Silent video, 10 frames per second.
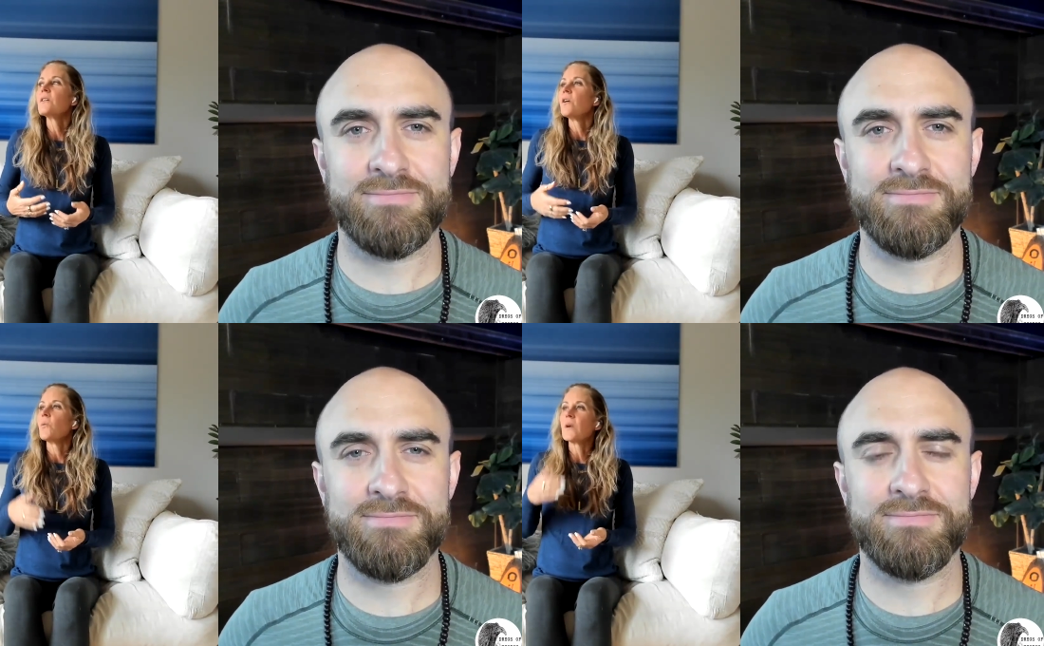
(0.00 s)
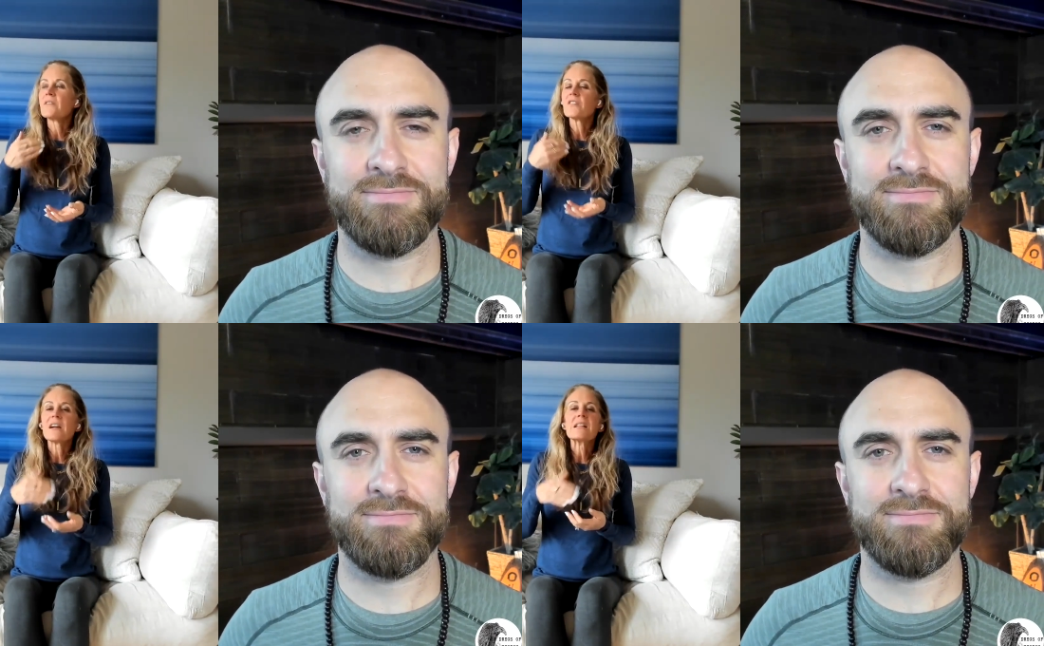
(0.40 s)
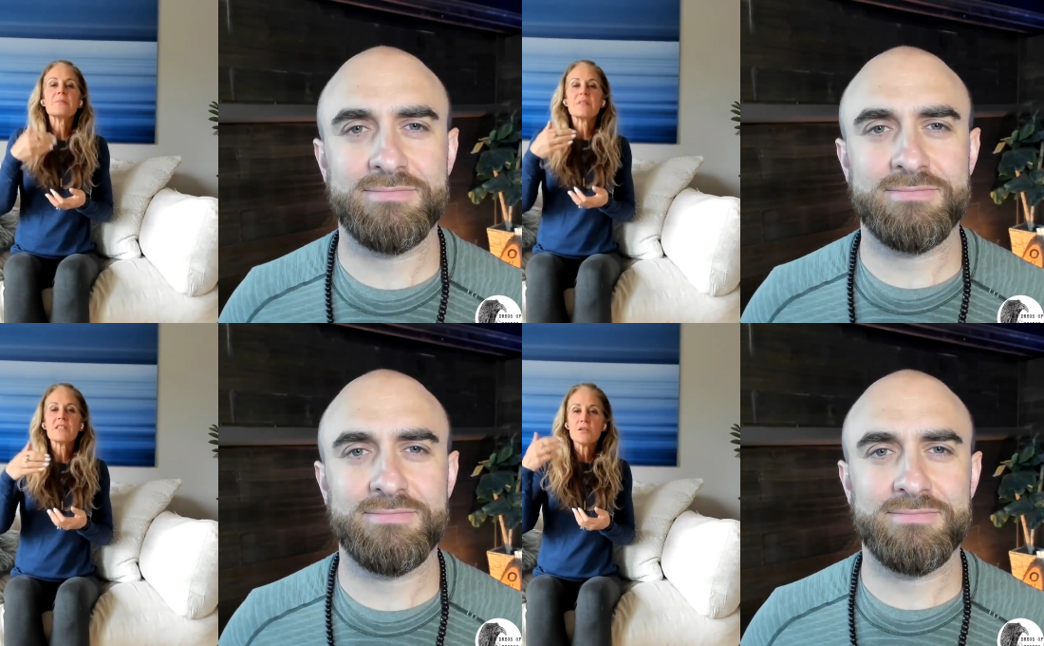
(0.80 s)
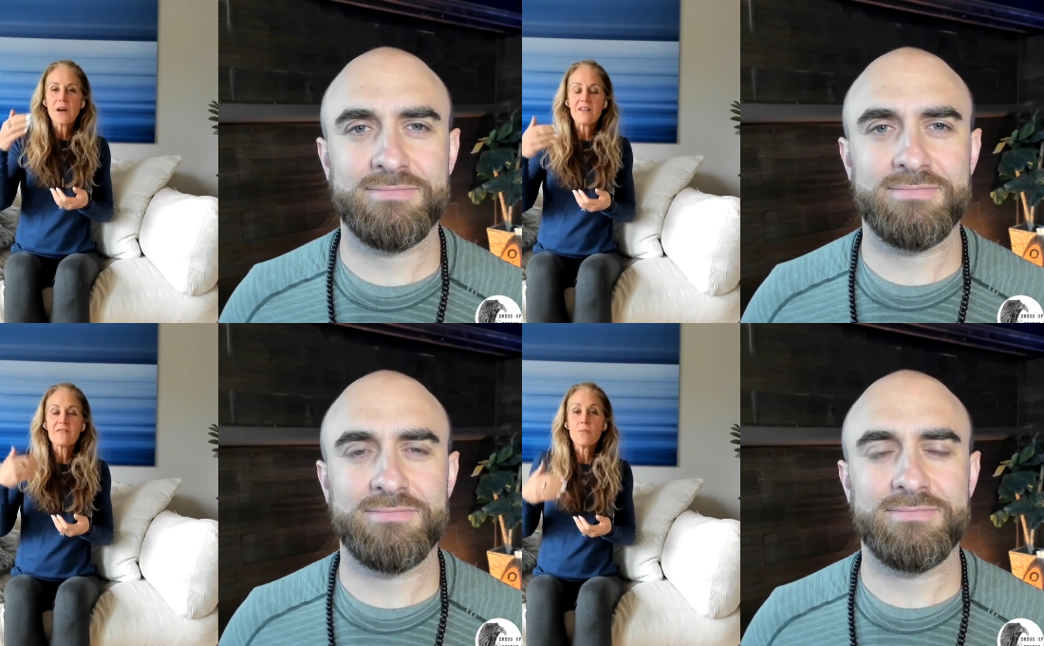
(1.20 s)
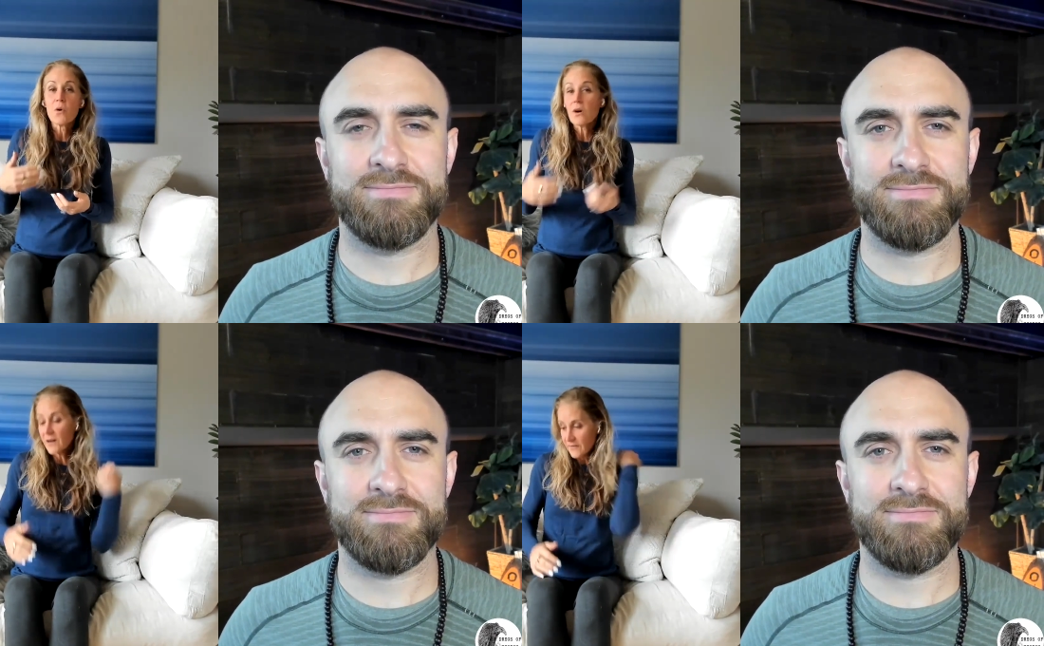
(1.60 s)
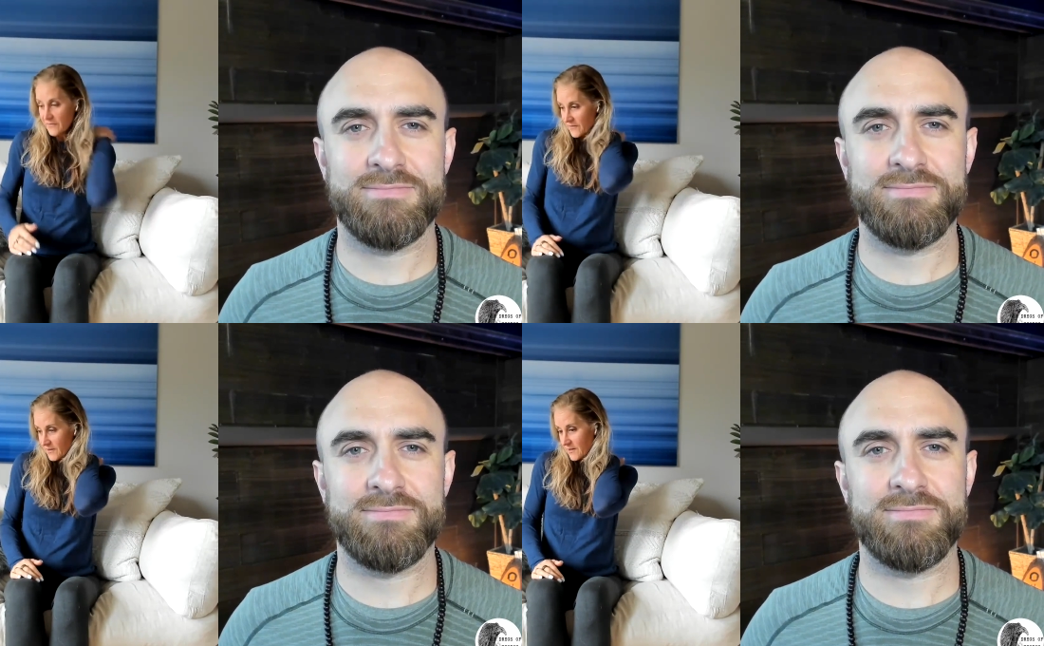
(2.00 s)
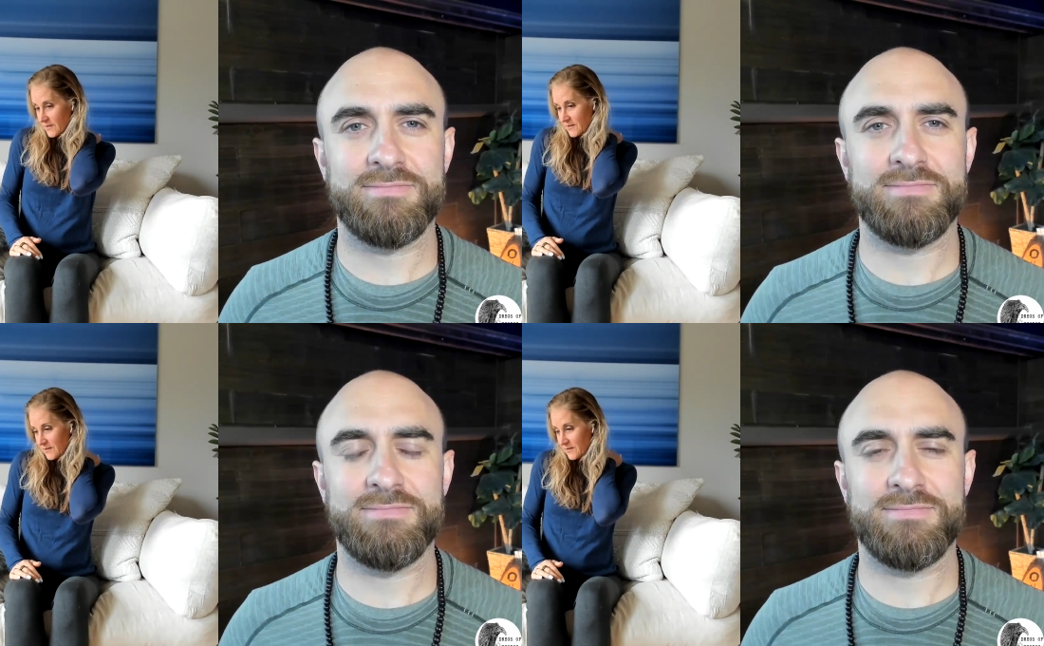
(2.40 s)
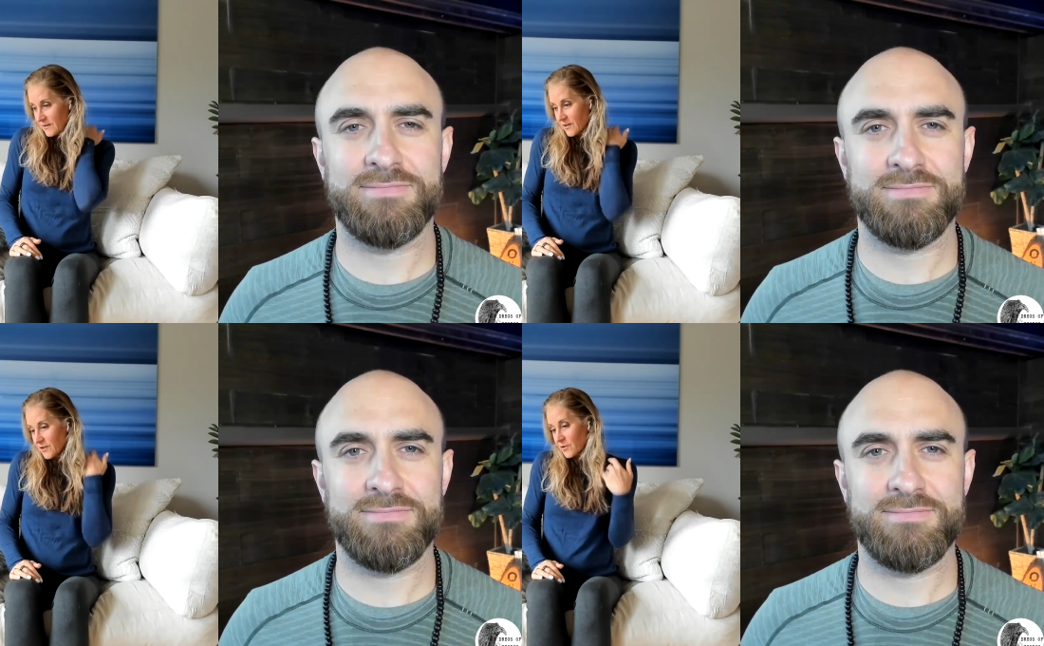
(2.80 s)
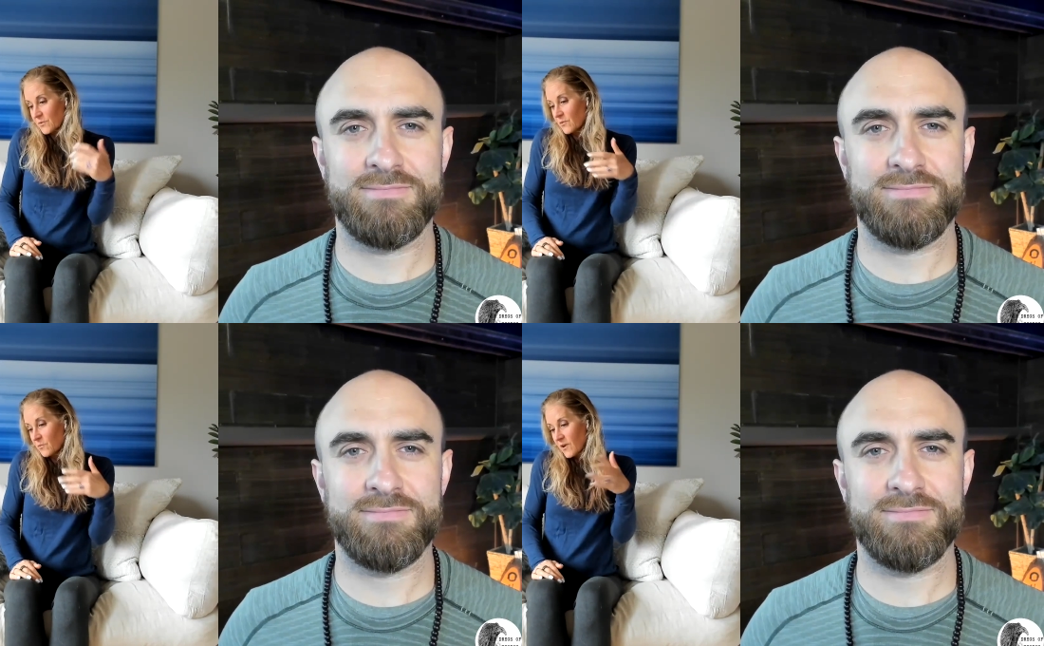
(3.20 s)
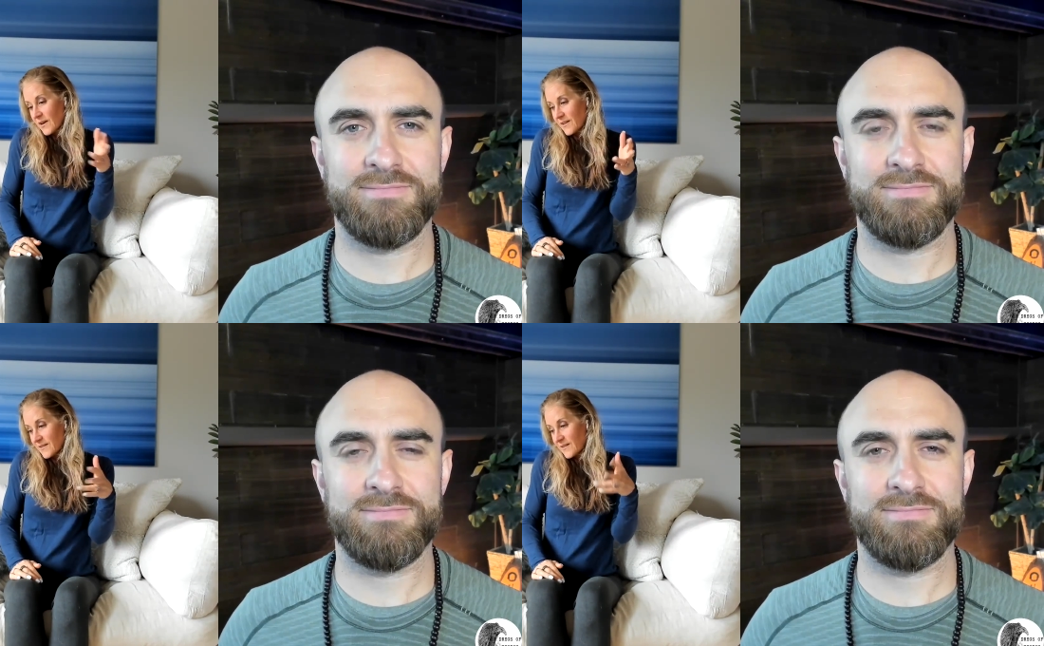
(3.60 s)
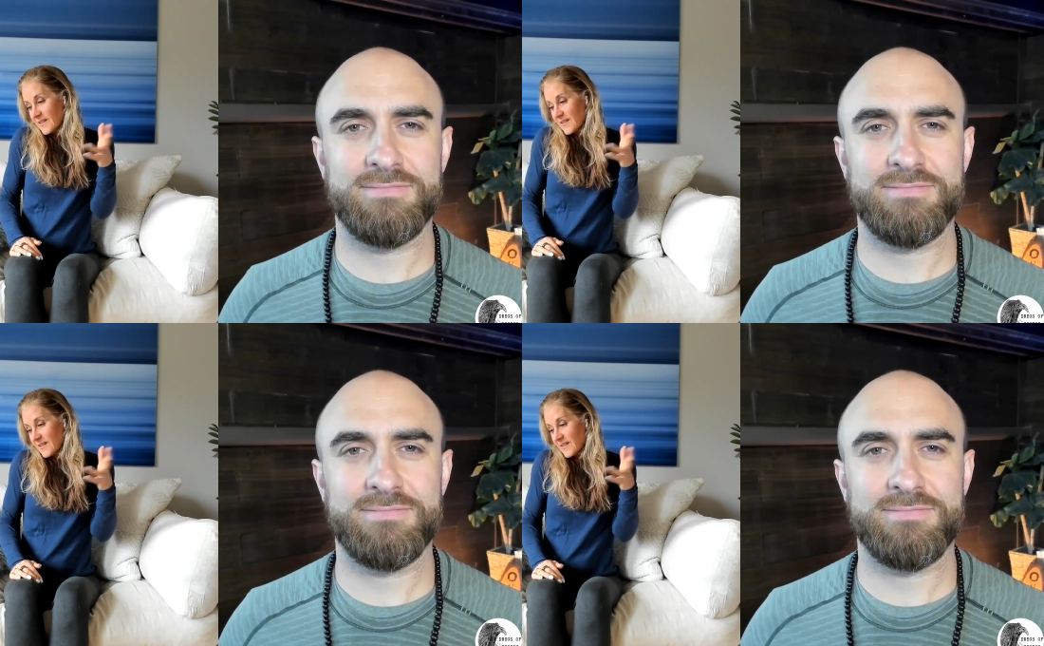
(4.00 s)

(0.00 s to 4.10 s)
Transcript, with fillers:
Speaker 1: whatever elements you have more of, you will want to